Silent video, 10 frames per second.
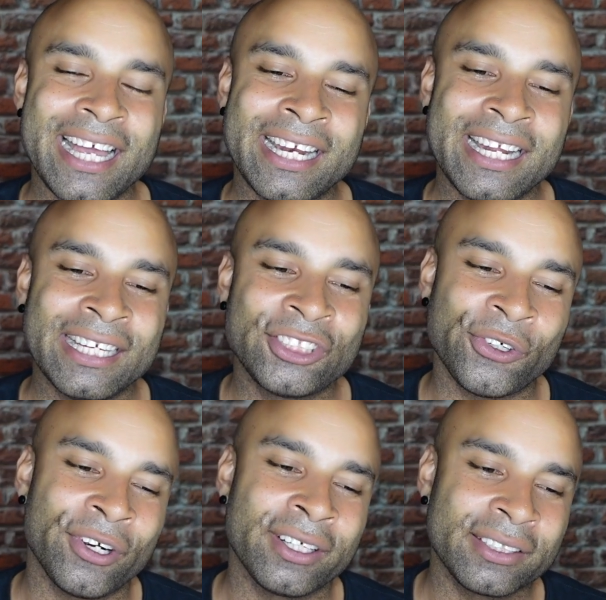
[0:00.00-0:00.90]
and
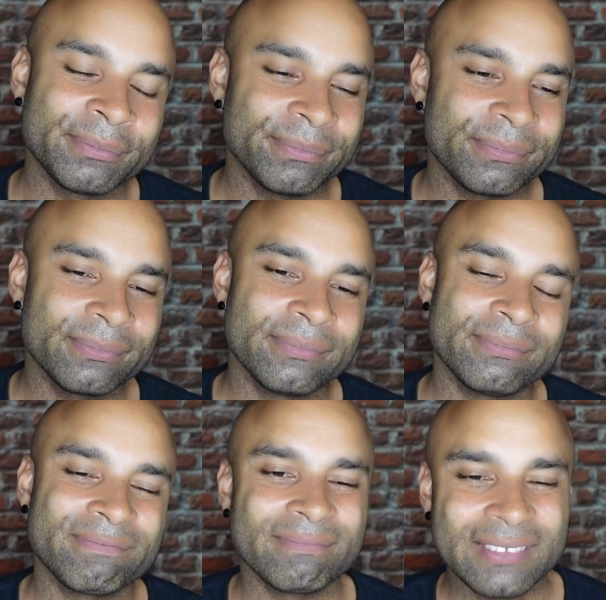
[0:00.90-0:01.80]
Jordan,
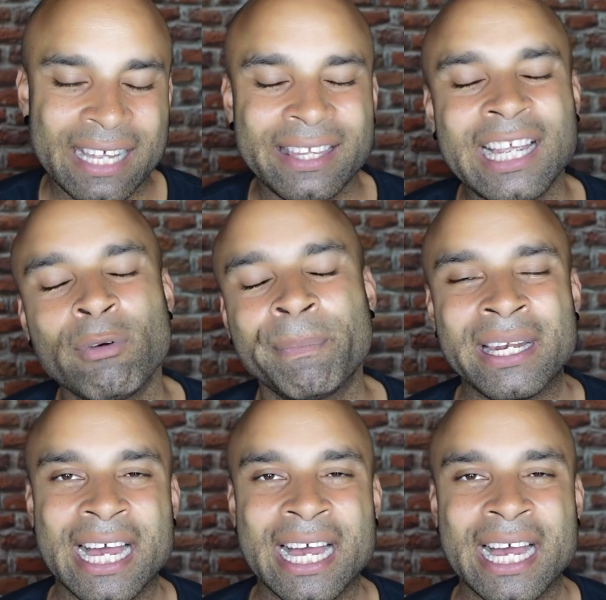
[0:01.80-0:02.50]
I think it would be